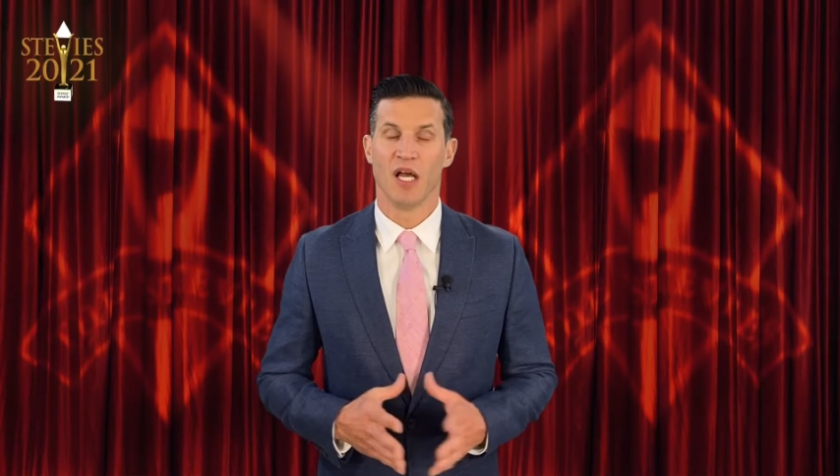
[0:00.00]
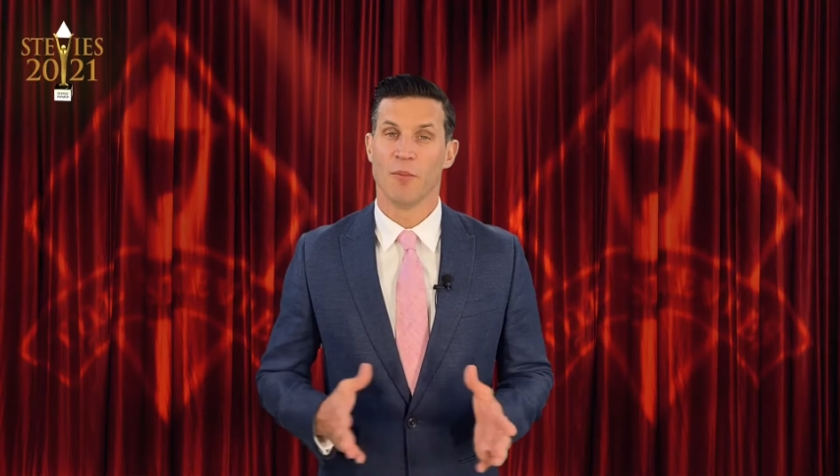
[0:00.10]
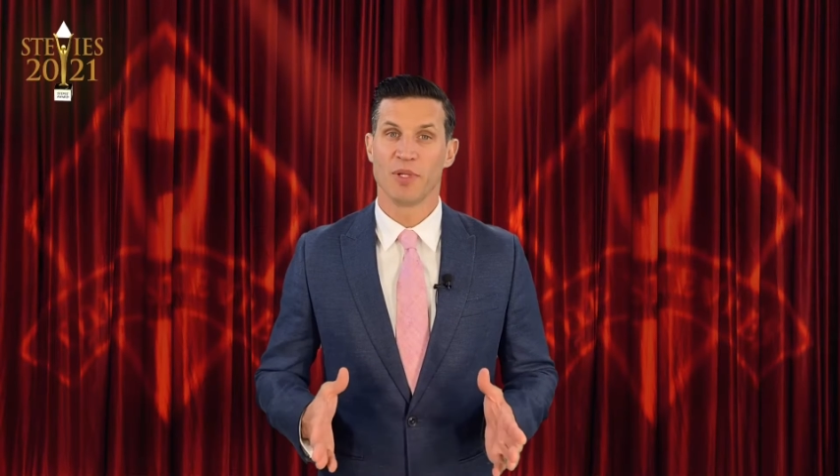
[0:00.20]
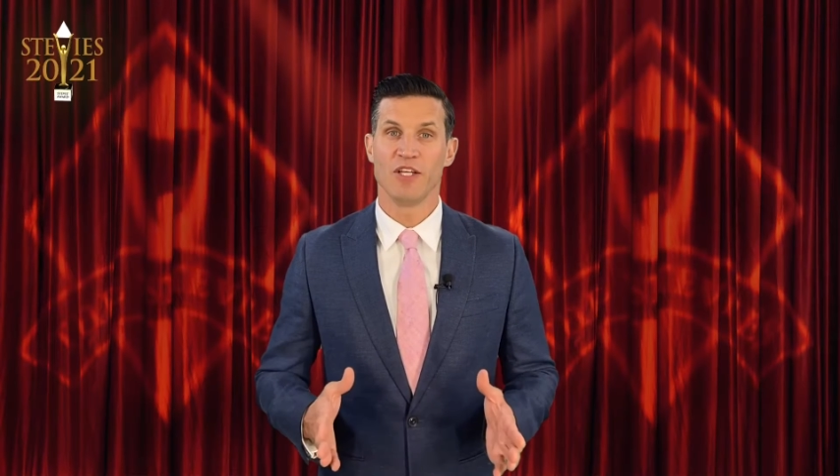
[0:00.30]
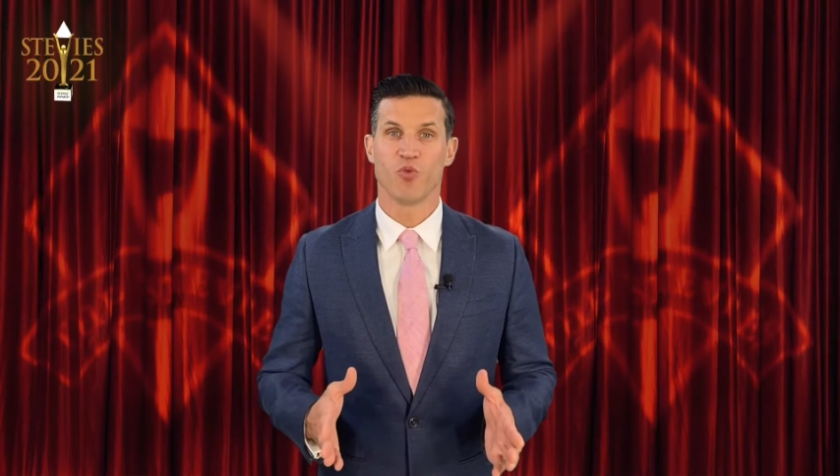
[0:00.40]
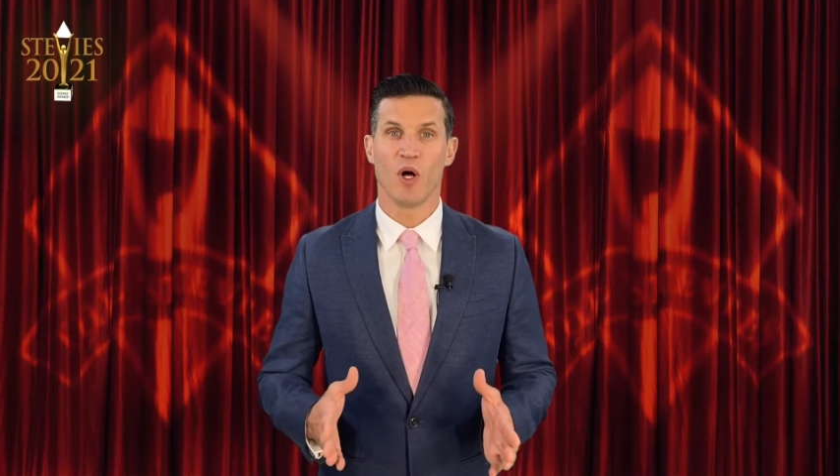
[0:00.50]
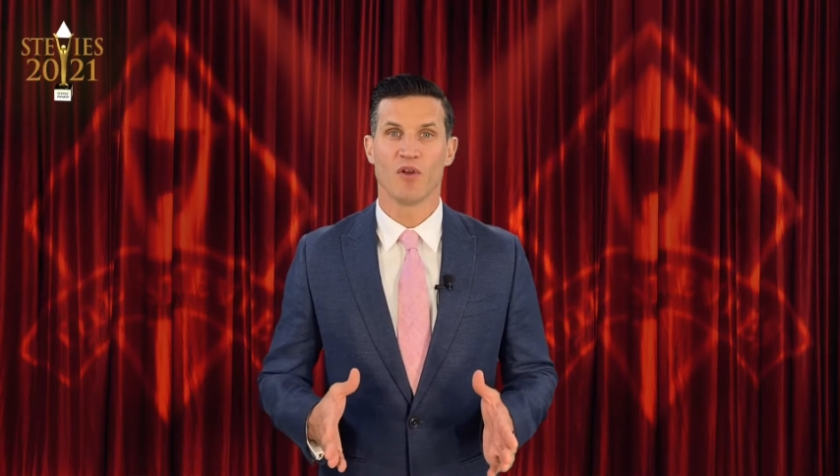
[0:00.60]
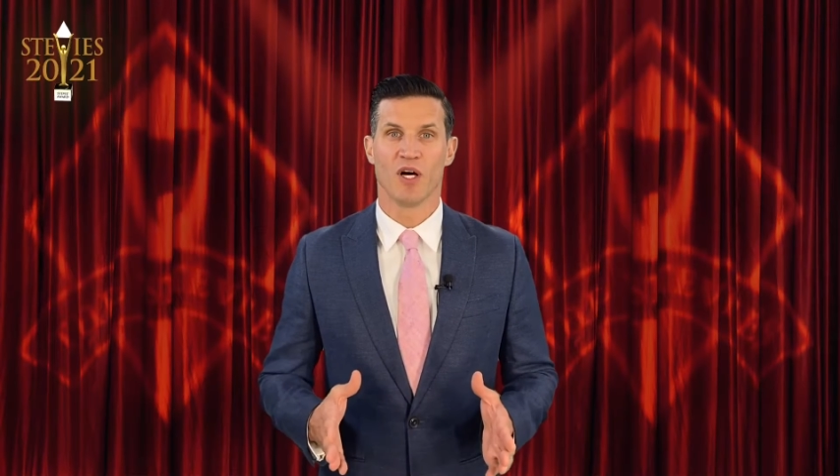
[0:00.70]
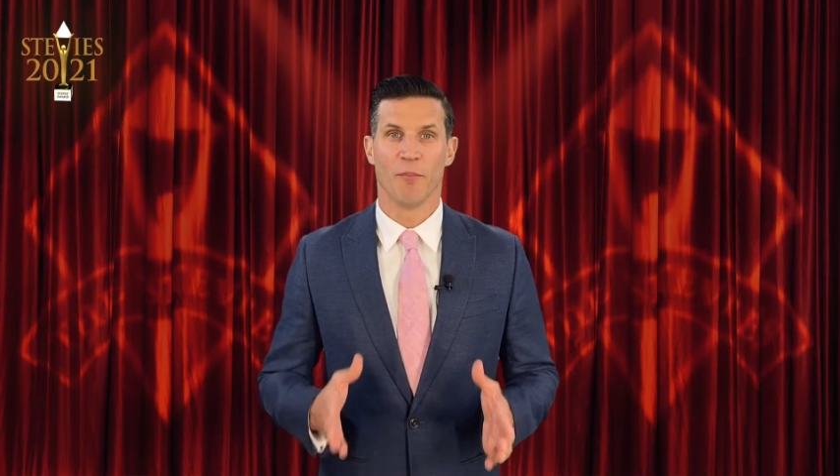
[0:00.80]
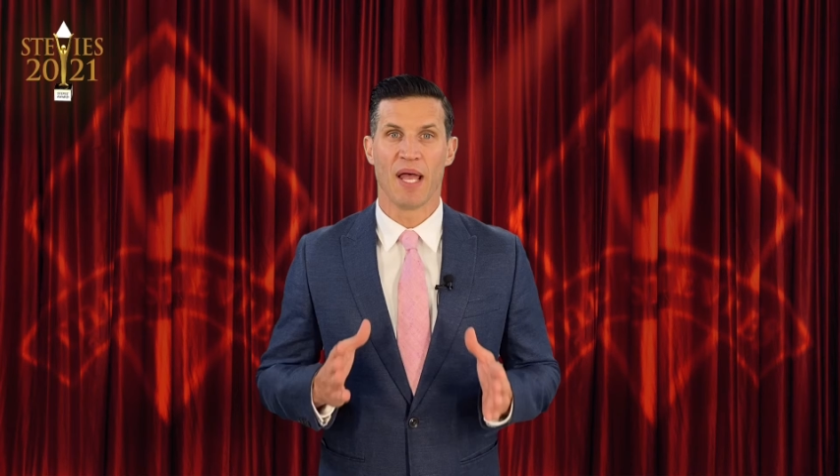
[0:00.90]
Please
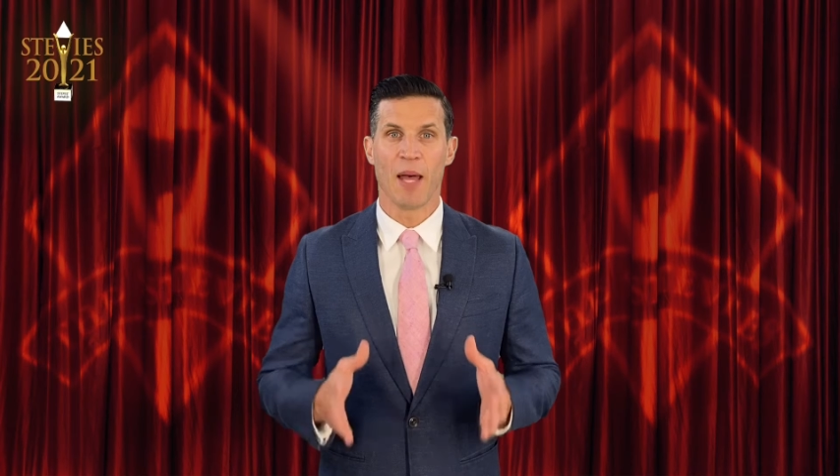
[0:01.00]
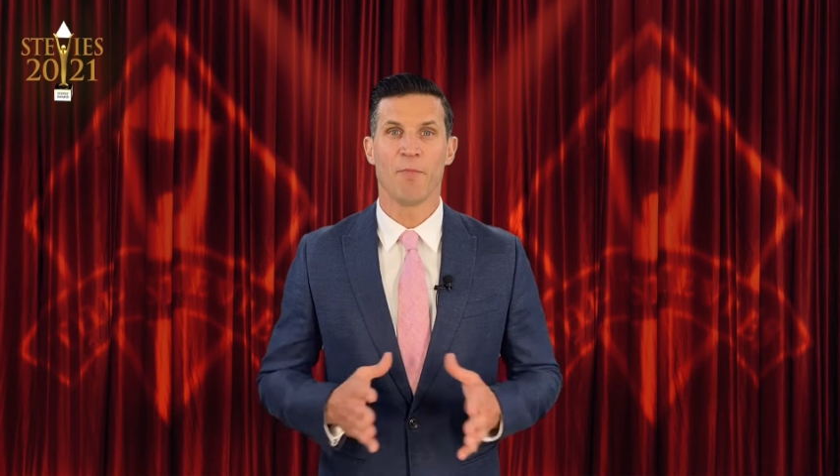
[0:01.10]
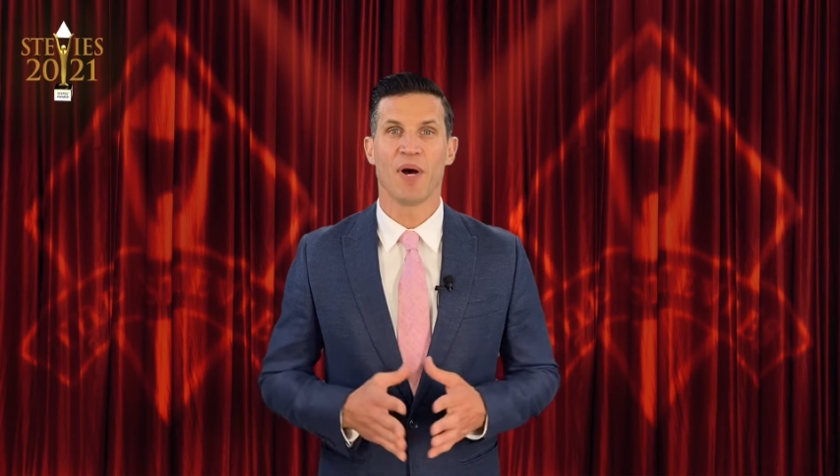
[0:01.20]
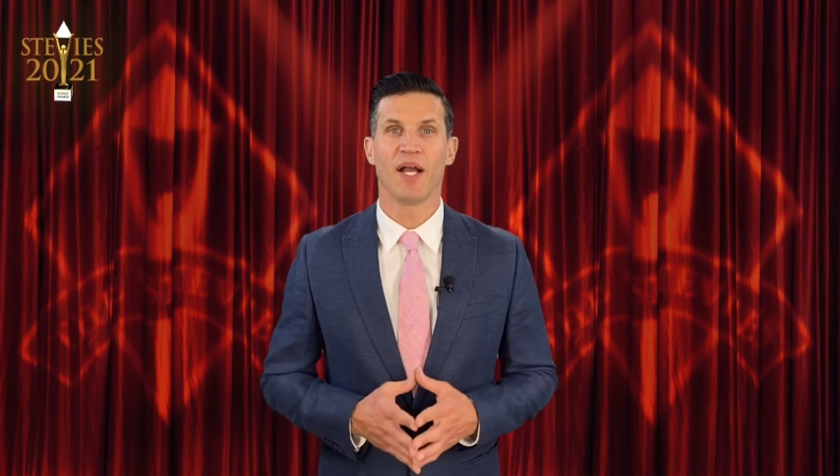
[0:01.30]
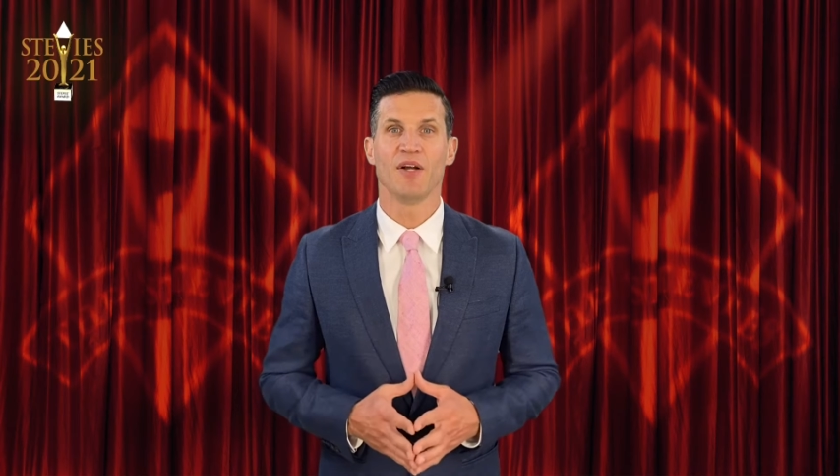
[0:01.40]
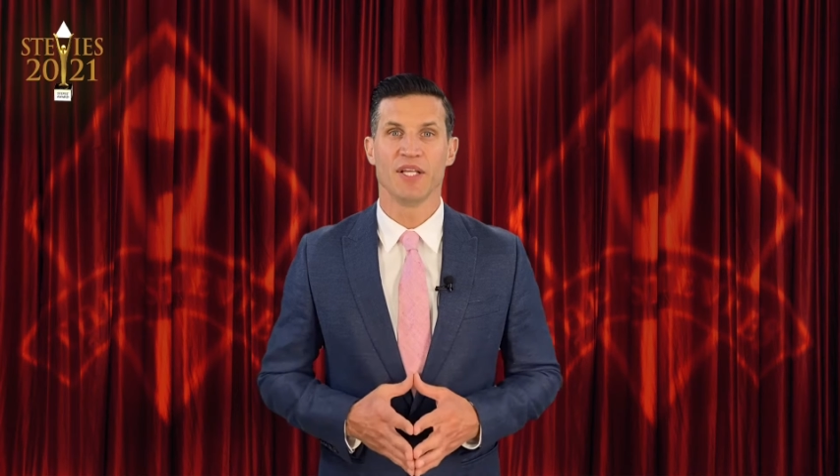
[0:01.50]
welcome Empire